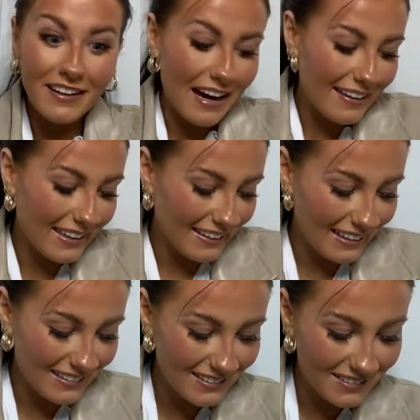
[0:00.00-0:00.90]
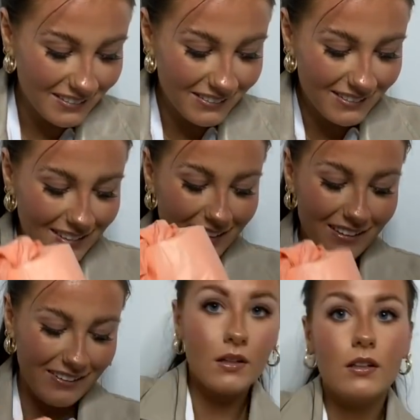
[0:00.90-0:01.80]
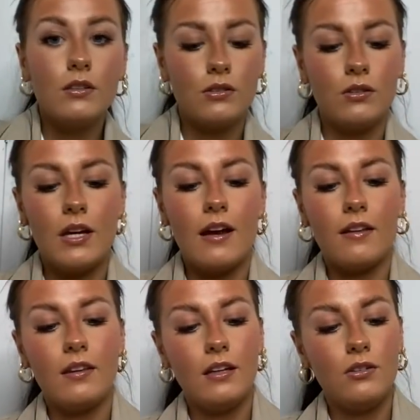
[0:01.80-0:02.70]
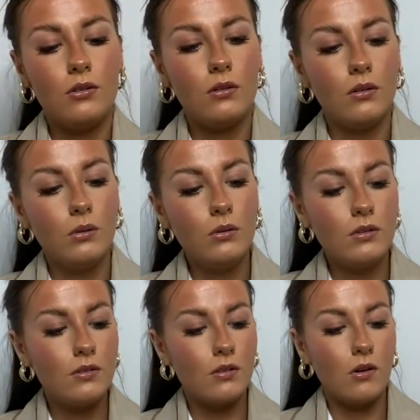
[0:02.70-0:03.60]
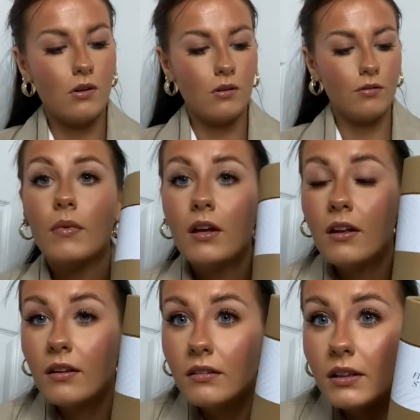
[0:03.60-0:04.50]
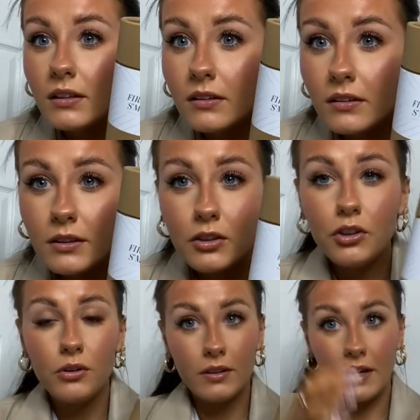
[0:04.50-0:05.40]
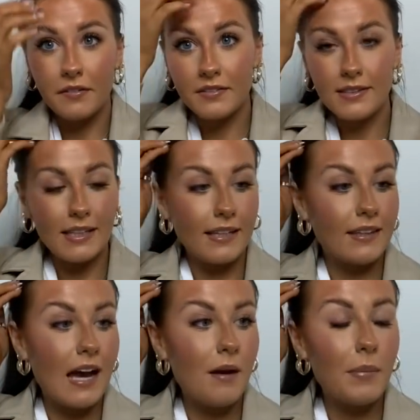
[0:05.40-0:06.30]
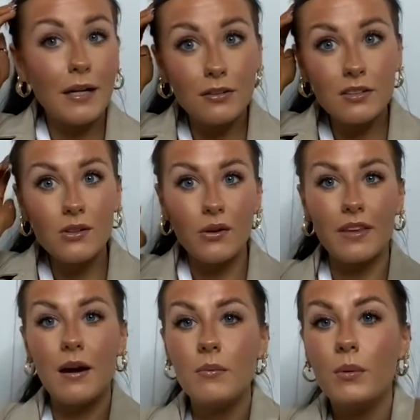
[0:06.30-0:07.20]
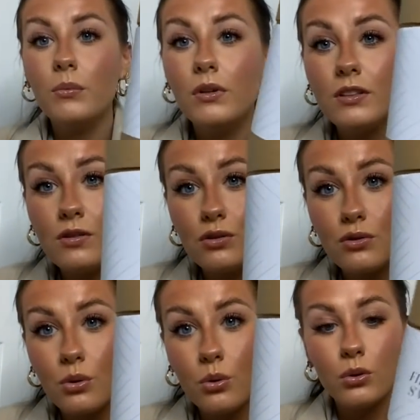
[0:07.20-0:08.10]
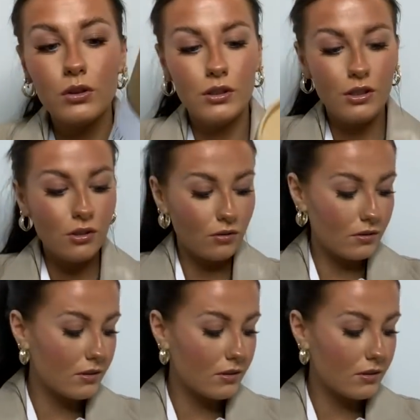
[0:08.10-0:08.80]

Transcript: I think that's so cute. So yeah, they do loads of little cute gifts like that but I just thought that one was so cute.